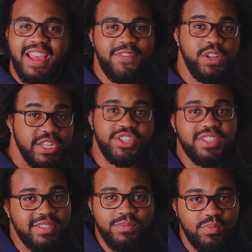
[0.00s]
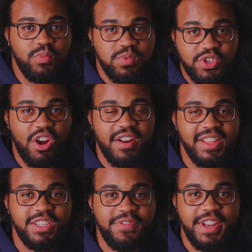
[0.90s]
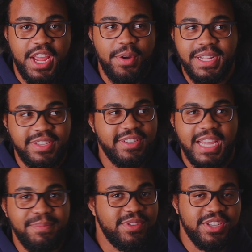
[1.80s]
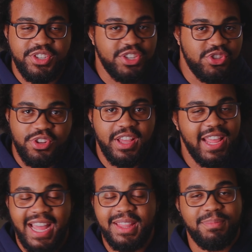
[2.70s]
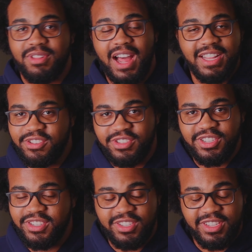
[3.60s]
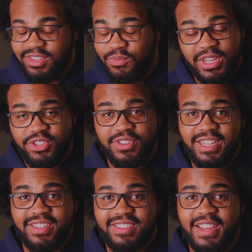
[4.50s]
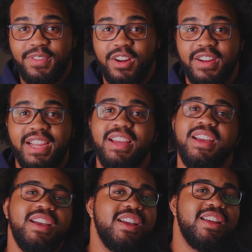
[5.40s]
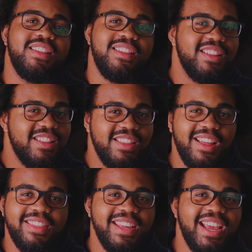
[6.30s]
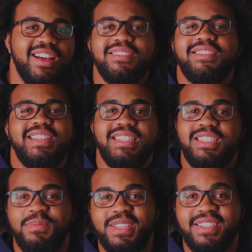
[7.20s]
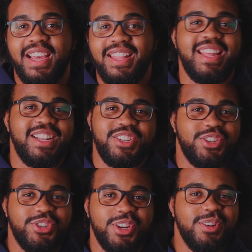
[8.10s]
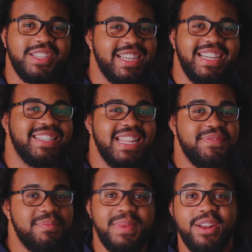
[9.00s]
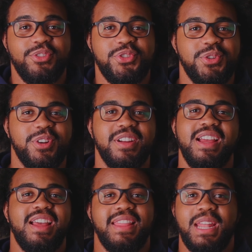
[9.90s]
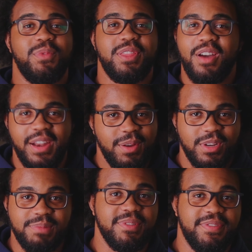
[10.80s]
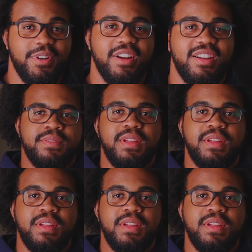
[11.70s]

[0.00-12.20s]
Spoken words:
if you just started this video and skipped to just looking at the plots or just went straight to Steph Curry, nothing else needs to be said. That just shows that he's an even better shooter than we thought he was before.